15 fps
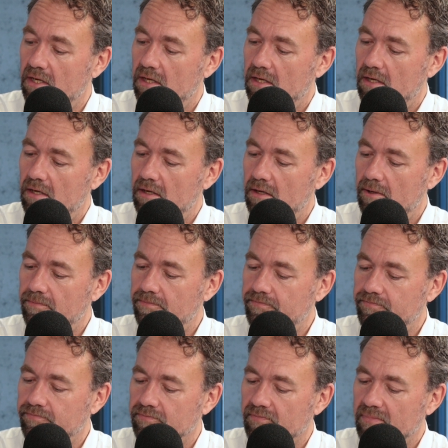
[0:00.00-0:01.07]

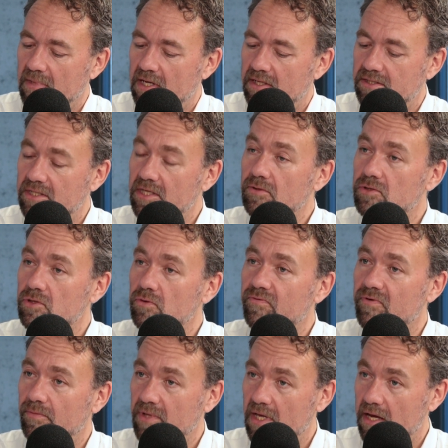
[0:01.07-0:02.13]
CO2
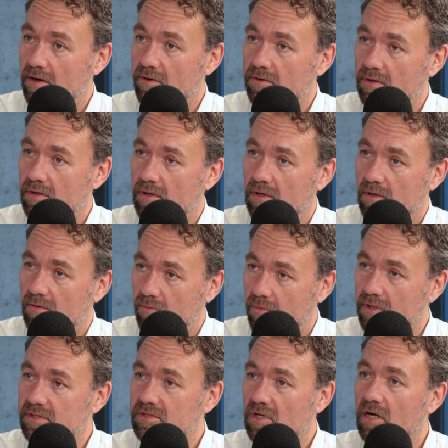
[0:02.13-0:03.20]
from the air
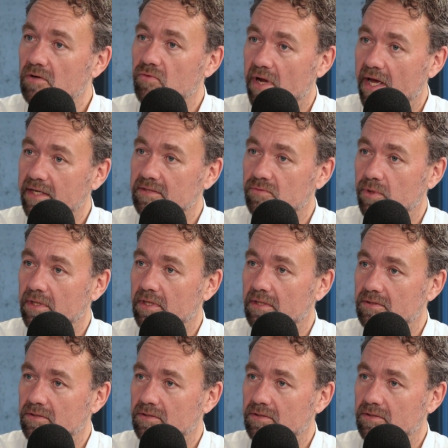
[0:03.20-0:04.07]
will start react with it.